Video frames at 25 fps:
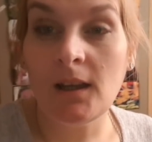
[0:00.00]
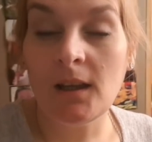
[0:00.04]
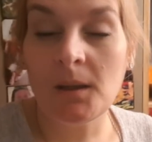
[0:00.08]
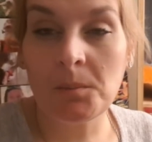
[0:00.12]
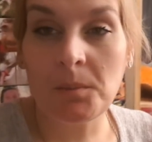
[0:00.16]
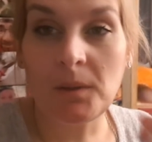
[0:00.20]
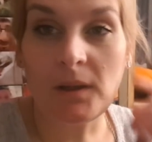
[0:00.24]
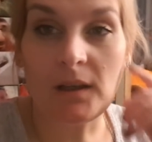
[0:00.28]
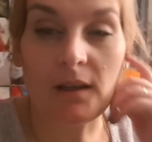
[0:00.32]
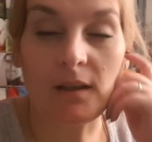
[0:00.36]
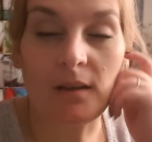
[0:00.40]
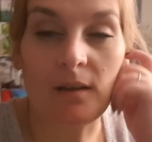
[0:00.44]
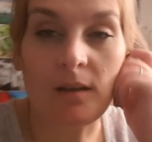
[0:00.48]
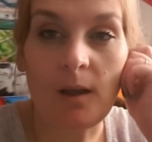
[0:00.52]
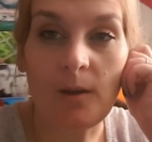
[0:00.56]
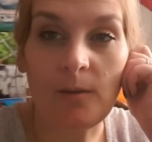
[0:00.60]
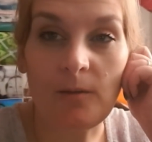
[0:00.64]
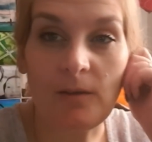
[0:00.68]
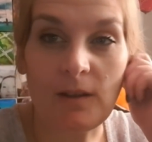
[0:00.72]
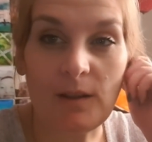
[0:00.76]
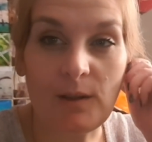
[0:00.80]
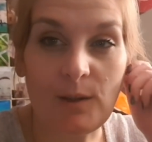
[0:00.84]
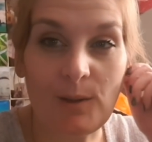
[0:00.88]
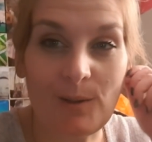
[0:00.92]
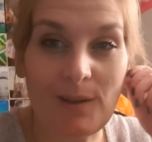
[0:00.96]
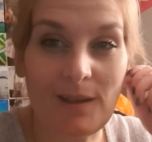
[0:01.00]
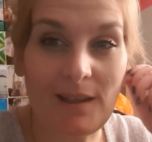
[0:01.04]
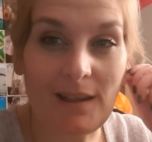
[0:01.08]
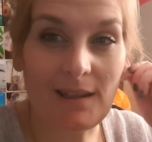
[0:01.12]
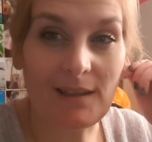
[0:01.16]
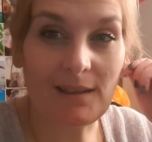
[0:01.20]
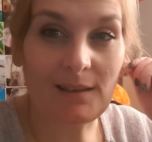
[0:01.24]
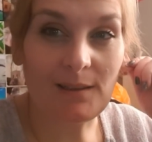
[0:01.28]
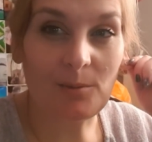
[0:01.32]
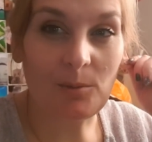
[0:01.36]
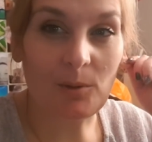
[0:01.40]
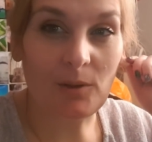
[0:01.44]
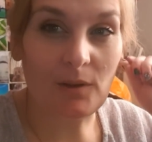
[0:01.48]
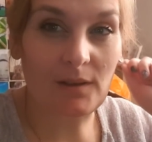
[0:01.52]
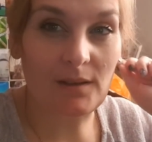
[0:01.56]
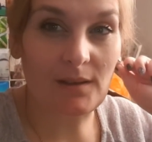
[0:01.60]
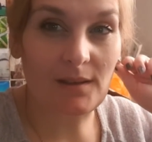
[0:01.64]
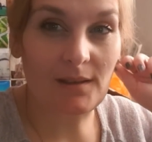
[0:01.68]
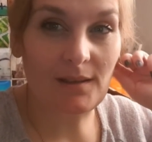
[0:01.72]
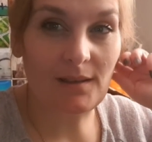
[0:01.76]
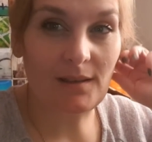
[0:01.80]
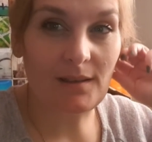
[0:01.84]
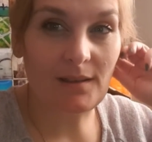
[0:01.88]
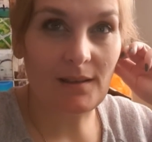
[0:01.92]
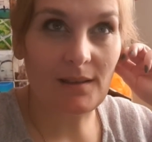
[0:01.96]
I'm gonna hopefully do the Easter
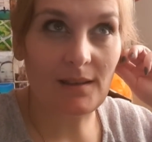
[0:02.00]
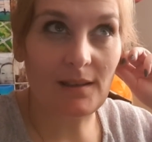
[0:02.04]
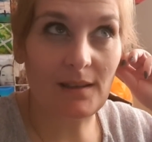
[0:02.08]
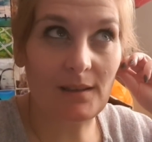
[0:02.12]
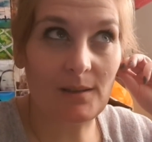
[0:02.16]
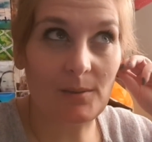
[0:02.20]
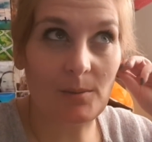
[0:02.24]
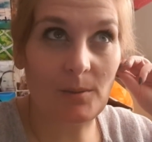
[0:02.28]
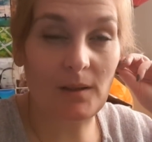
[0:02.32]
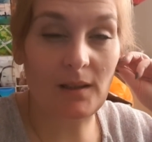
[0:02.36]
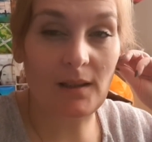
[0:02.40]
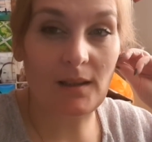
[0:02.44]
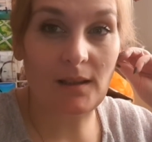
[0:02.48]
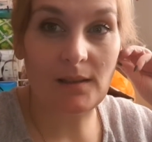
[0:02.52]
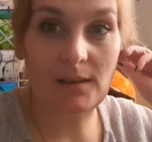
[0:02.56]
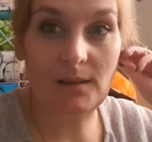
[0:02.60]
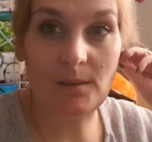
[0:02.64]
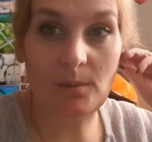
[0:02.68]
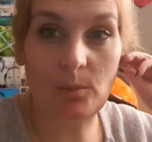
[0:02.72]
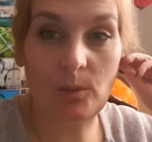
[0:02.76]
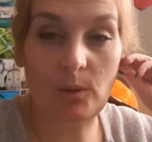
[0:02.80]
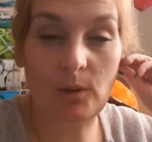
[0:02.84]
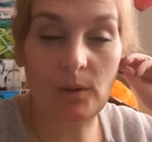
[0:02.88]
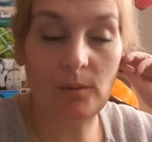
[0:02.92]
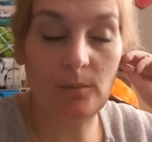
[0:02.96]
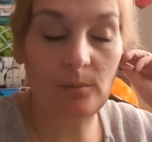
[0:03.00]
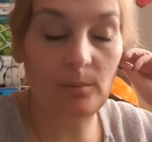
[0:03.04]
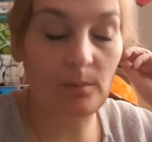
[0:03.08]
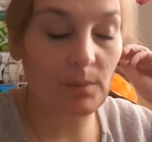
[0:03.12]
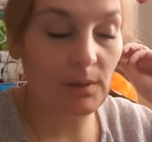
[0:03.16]
ones this week at some point.